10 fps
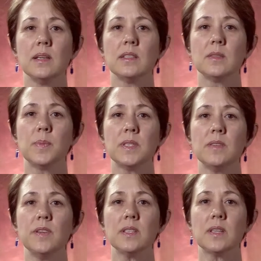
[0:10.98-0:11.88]

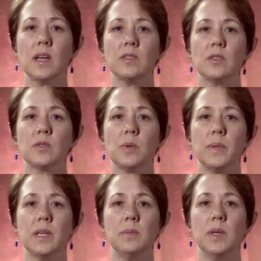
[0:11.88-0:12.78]
Specific schedules will
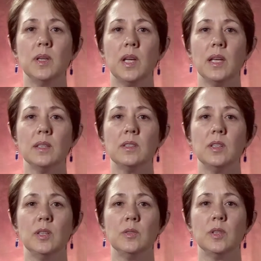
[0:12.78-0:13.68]
be communicated
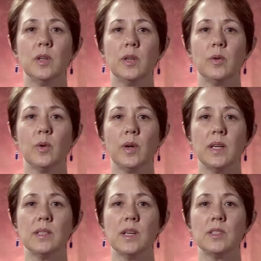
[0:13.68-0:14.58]
to you during your
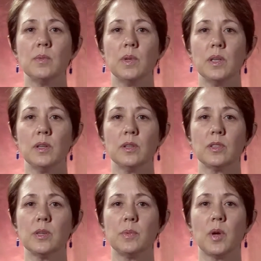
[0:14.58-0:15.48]
orientation with the
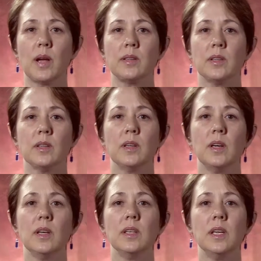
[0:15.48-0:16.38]
clerkship director,
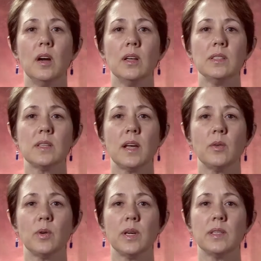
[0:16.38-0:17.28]
the on-site
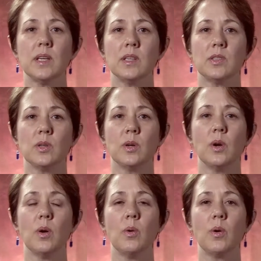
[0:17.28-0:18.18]
orientation,
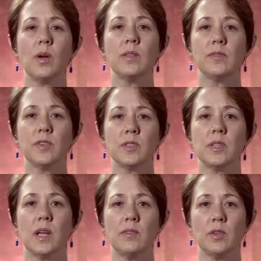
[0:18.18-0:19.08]
or on the first
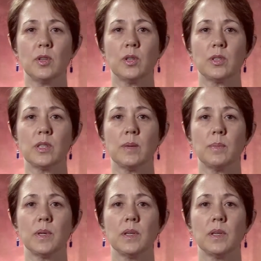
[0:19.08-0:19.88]
day of your clerkship.